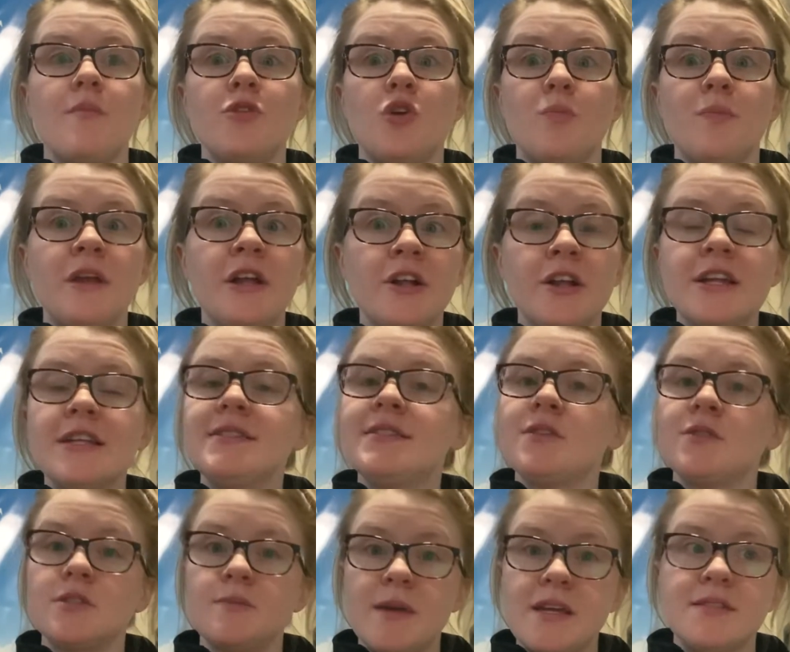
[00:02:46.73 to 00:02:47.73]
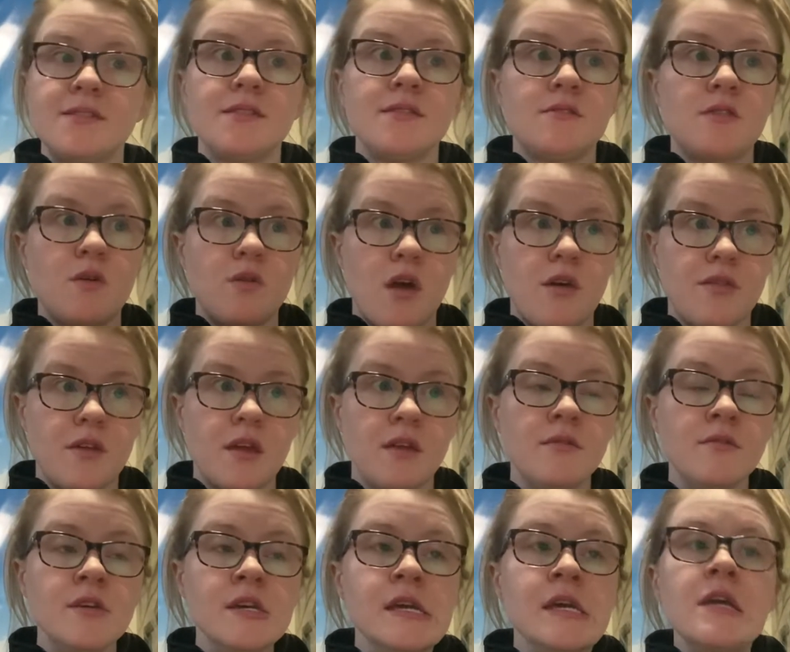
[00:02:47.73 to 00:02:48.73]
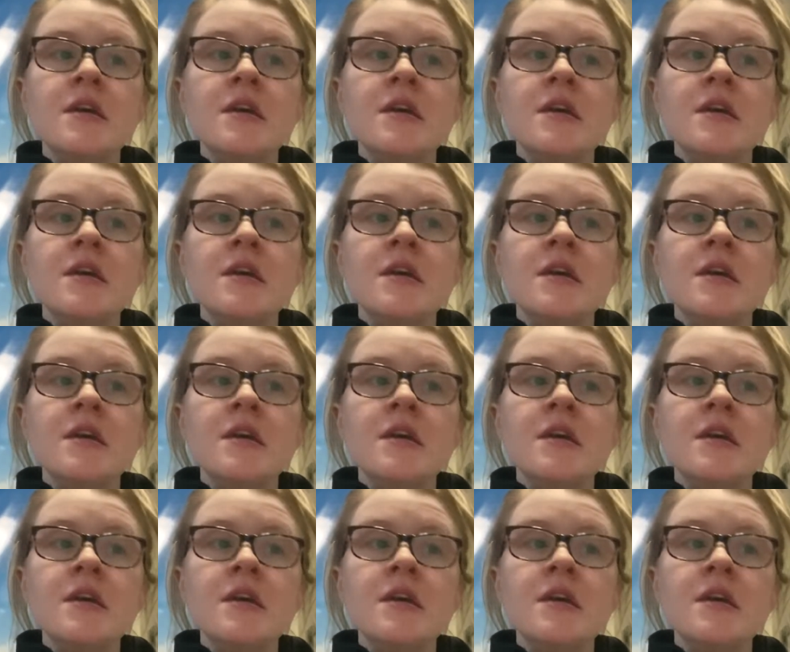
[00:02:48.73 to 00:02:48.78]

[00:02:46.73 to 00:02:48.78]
No periods, no spaces, no nothing.